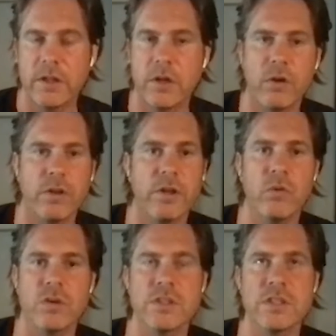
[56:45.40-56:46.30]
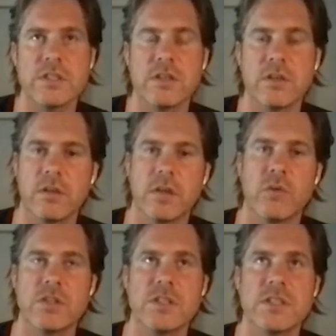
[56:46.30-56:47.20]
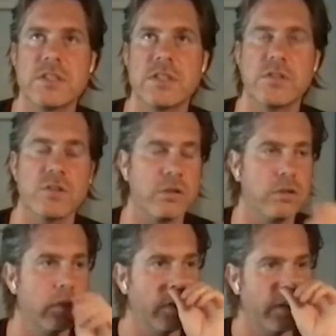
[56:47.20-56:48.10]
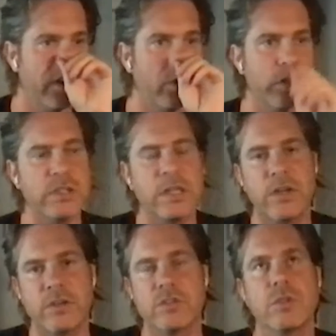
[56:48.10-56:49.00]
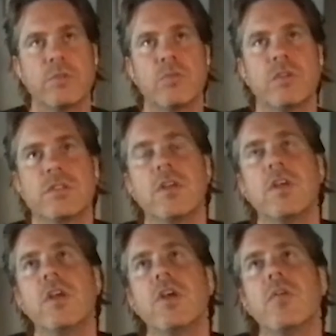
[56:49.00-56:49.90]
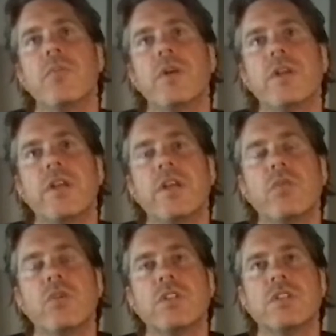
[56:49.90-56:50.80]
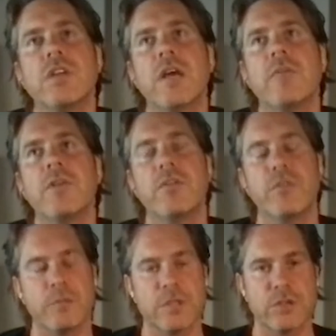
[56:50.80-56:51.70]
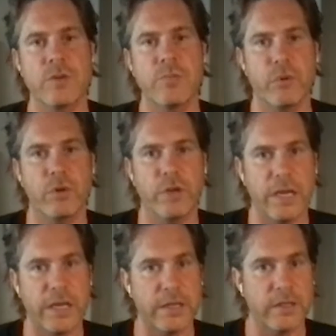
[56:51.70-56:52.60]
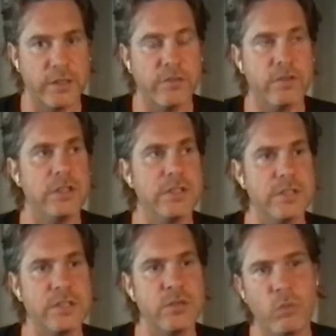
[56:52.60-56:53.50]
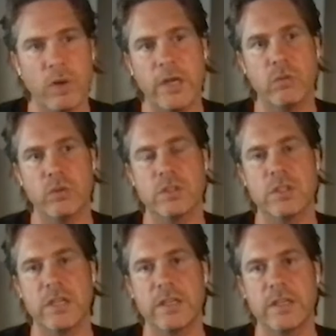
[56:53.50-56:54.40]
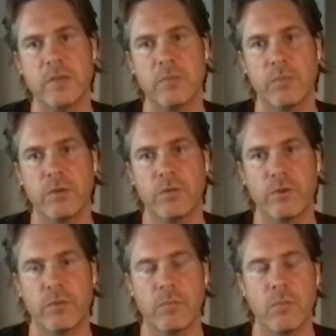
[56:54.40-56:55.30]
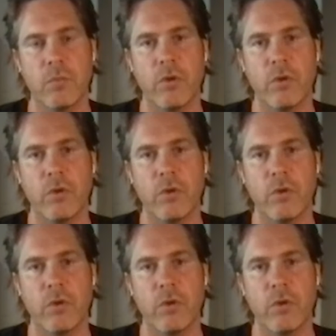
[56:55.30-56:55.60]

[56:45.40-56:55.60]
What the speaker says: That wasn't intentional. That wasn't how the script was. But it was, I mean, from a script point, I can definitely see why it wasn't like that. But from